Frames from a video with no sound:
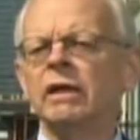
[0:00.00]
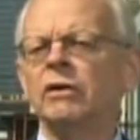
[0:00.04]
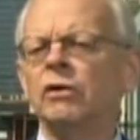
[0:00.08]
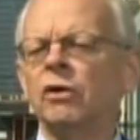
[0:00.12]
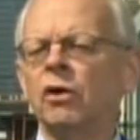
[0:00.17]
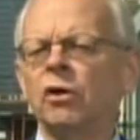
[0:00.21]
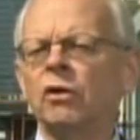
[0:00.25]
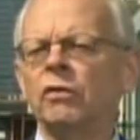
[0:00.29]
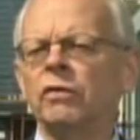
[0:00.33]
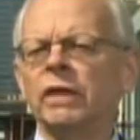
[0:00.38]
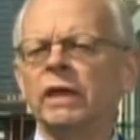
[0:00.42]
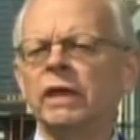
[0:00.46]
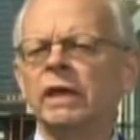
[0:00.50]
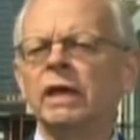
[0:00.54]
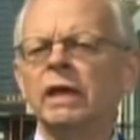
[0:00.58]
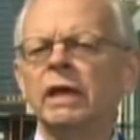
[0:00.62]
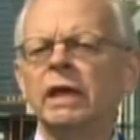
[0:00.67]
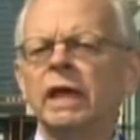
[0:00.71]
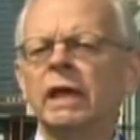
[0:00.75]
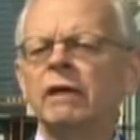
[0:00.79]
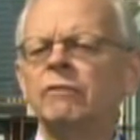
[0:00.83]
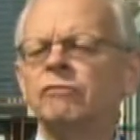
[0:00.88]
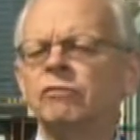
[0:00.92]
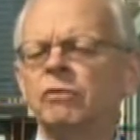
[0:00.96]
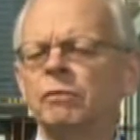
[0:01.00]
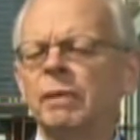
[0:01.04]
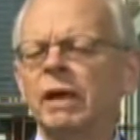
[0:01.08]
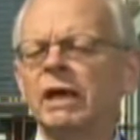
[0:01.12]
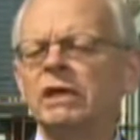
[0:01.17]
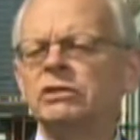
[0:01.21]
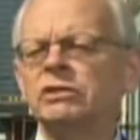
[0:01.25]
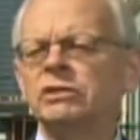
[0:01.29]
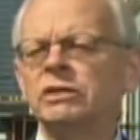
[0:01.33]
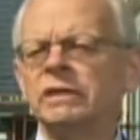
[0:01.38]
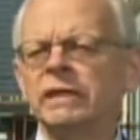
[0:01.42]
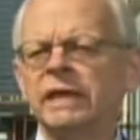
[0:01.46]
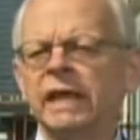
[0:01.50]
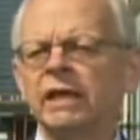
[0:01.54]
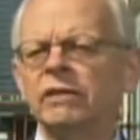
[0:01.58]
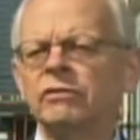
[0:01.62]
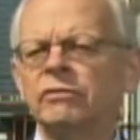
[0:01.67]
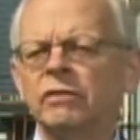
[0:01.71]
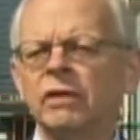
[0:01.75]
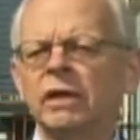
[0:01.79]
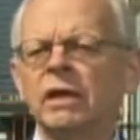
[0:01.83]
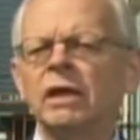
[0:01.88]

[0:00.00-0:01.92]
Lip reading: and all the information get